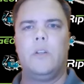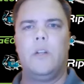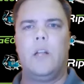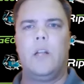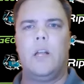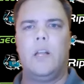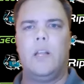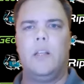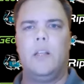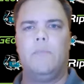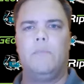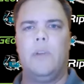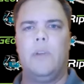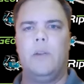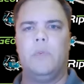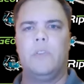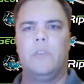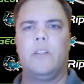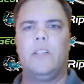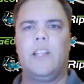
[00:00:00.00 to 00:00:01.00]
but it
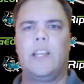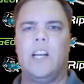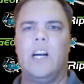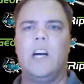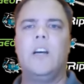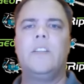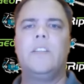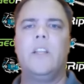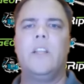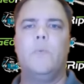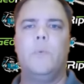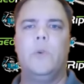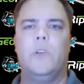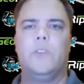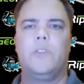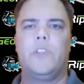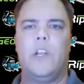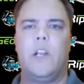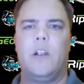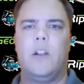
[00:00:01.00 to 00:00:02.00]
was like a hunting
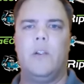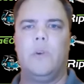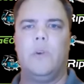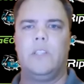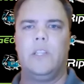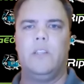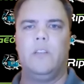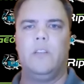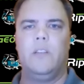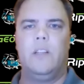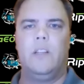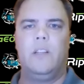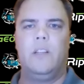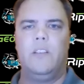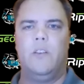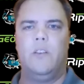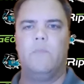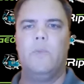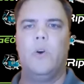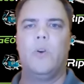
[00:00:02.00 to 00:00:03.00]
wheelchair. It wasn't,
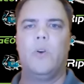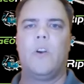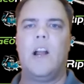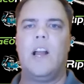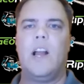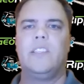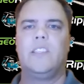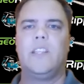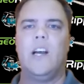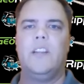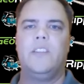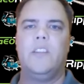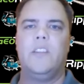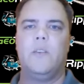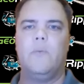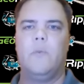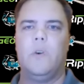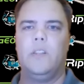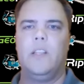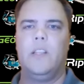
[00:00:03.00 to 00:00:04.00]
you know, motorized
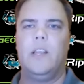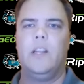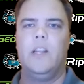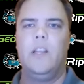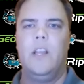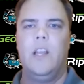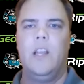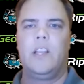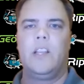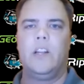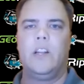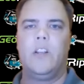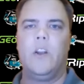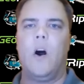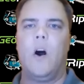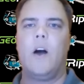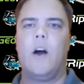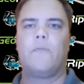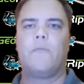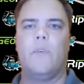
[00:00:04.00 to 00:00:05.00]
hunting one that could go
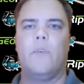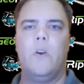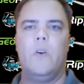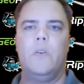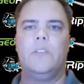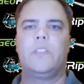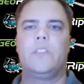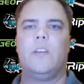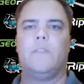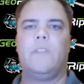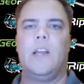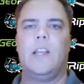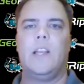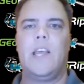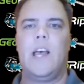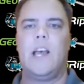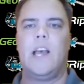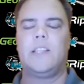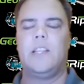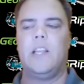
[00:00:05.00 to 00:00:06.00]
off road and stuff like
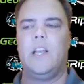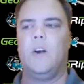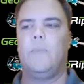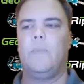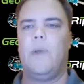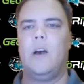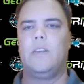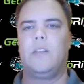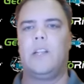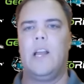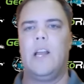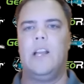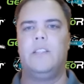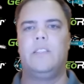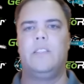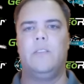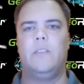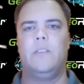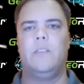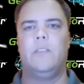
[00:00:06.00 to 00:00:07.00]
that to help out
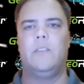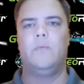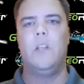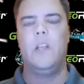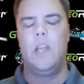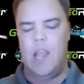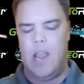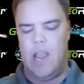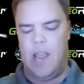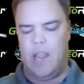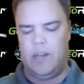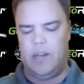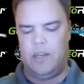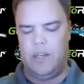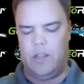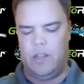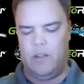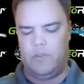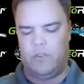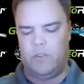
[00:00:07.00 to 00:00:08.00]
guys. And
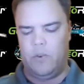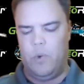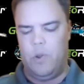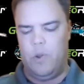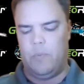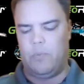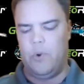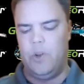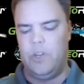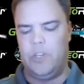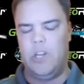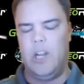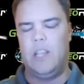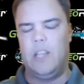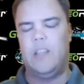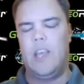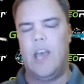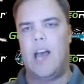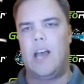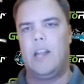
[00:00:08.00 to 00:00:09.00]
so we
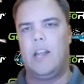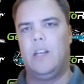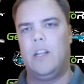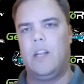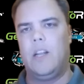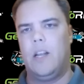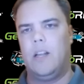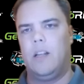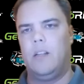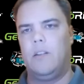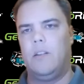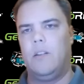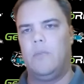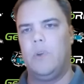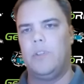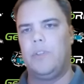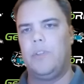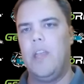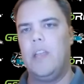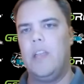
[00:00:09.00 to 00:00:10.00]
appreciate that and
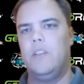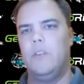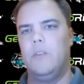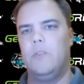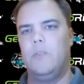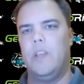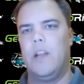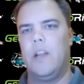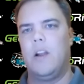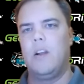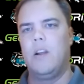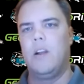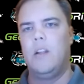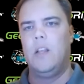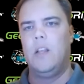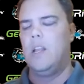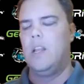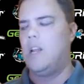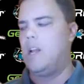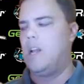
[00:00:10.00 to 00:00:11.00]
what they do there.
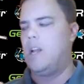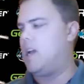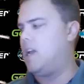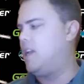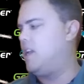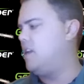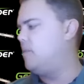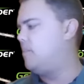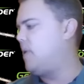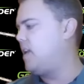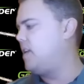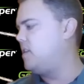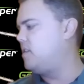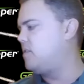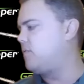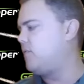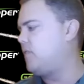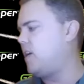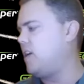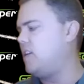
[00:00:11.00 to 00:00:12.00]

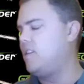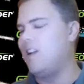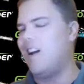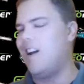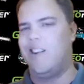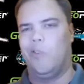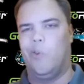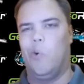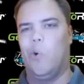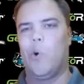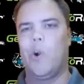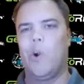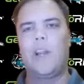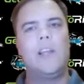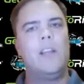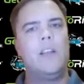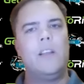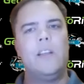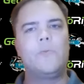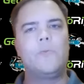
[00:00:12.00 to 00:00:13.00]
Independencefund.org
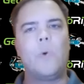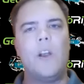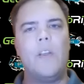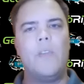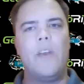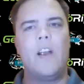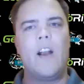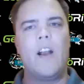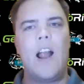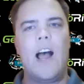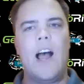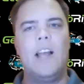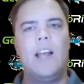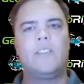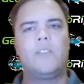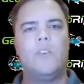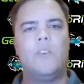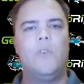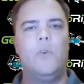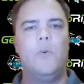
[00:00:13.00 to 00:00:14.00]
is where they're at.
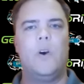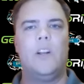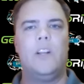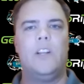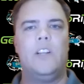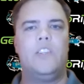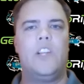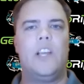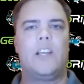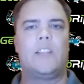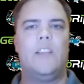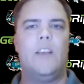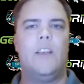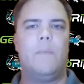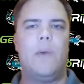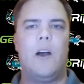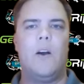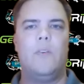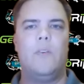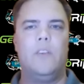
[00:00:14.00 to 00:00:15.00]
So if you wanted to check
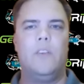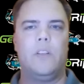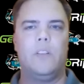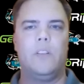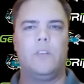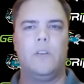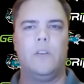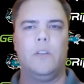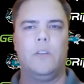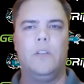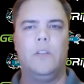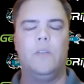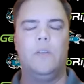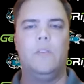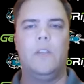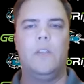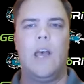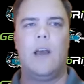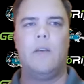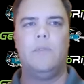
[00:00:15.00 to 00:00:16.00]
them out, you can certainly do
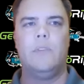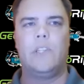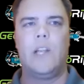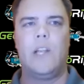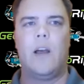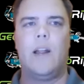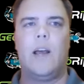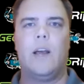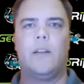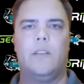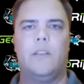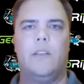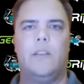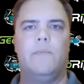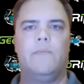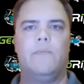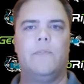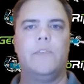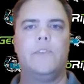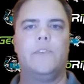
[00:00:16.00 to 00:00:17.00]
that. We shout out to
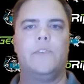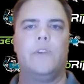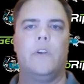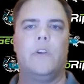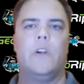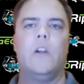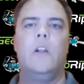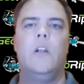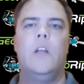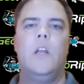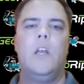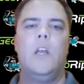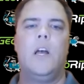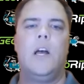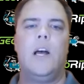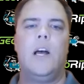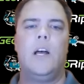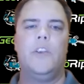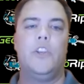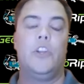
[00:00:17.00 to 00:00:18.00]
them for sure.
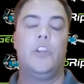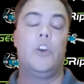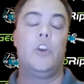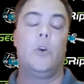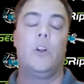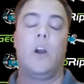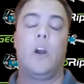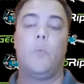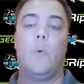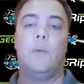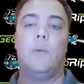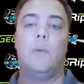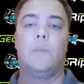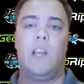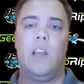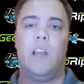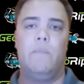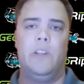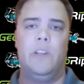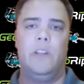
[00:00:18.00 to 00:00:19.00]
You can go to our
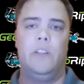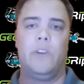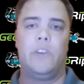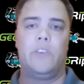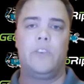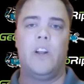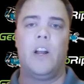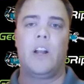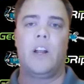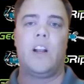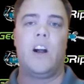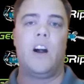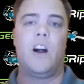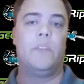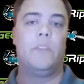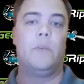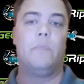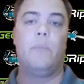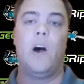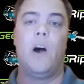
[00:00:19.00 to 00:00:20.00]
website, minitrencher.com.
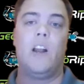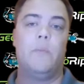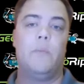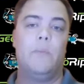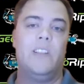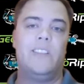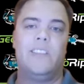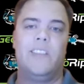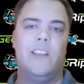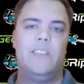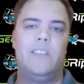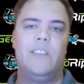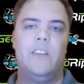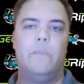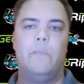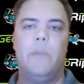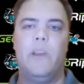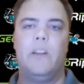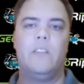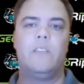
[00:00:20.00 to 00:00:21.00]
At the bottom, it says
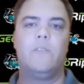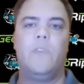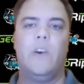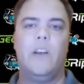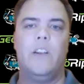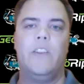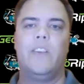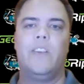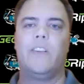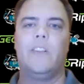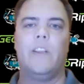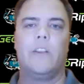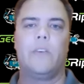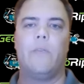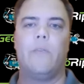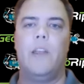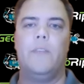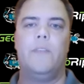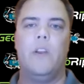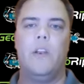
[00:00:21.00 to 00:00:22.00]
Independence Fund. You can click
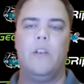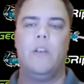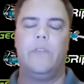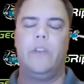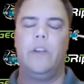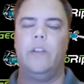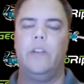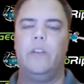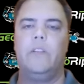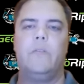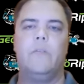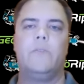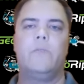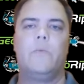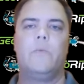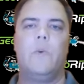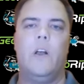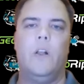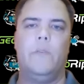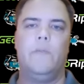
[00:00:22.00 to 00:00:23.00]
right there if you need to as
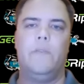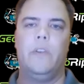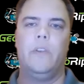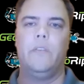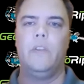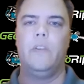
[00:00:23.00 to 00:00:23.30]
well, if you